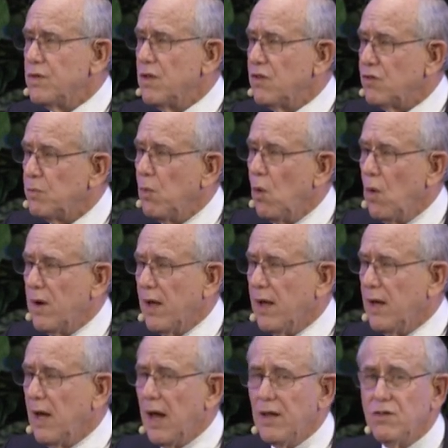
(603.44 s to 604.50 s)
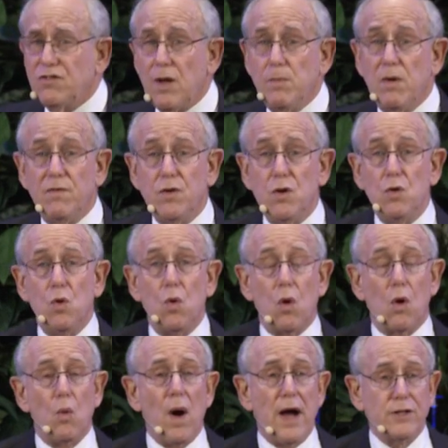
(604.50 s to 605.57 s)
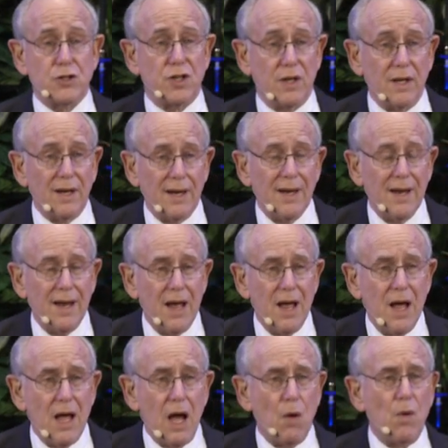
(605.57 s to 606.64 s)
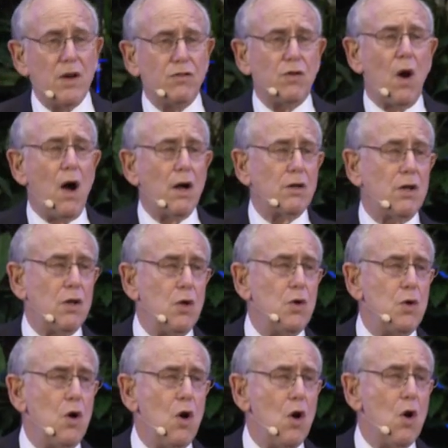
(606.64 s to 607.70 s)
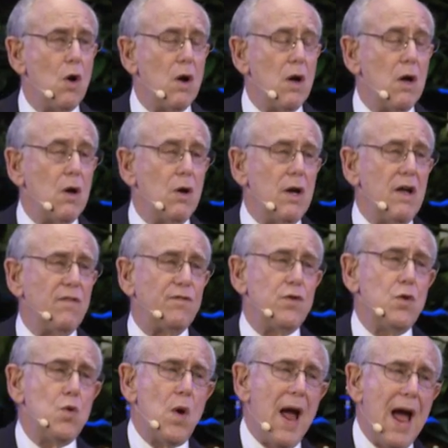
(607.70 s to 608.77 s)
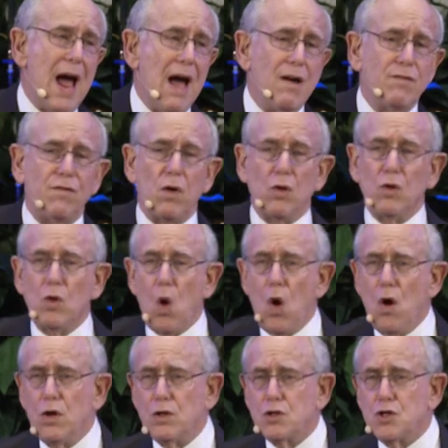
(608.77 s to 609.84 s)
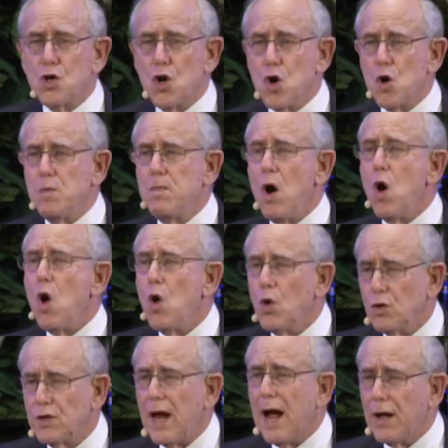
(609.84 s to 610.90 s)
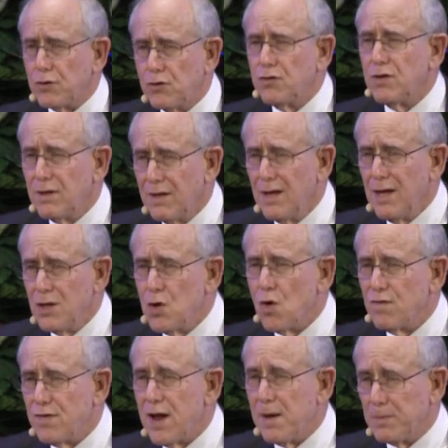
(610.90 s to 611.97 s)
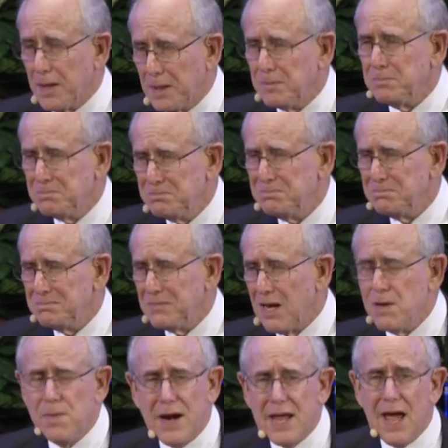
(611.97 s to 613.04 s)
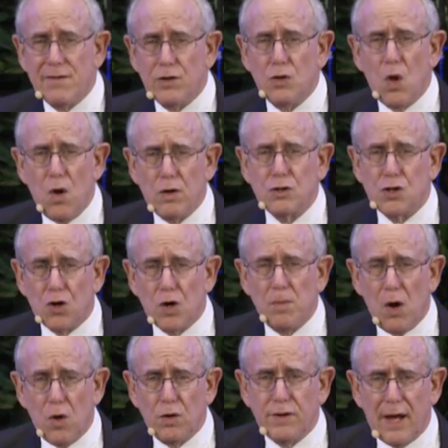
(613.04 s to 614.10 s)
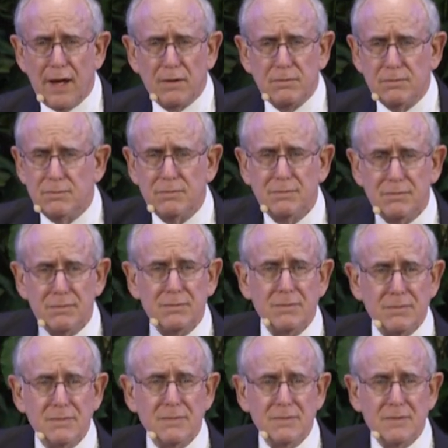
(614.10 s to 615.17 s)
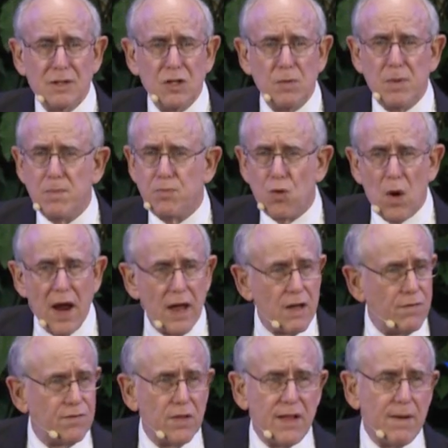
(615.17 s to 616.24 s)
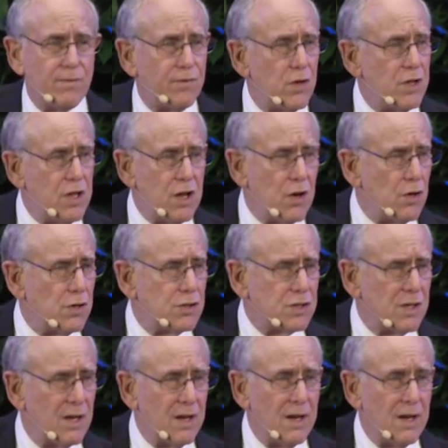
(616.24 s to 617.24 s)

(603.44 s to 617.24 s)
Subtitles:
this morning and some of you who are watching. I want to talk to you if you have long-term holdouts in your family. Anybody have a long-term holdout? You've been praying for them for years.